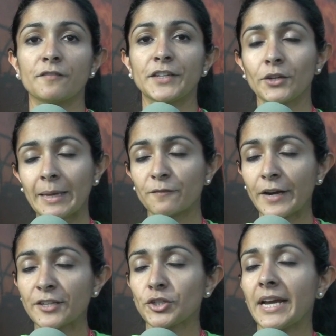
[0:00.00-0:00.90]
video game
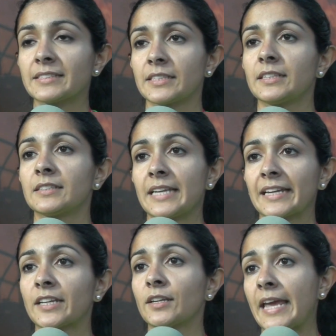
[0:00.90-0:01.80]
franchises
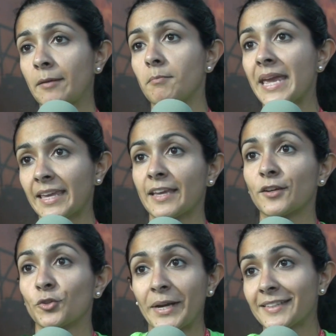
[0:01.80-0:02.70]
and
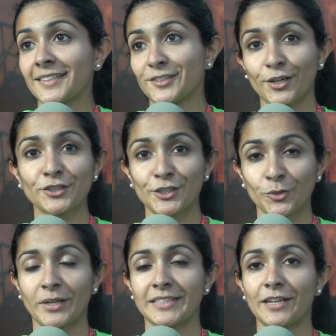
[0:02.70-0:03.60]
making great construction
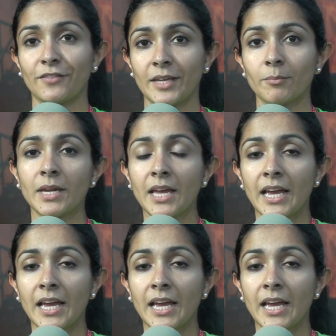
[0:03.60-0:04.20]
toys out of them.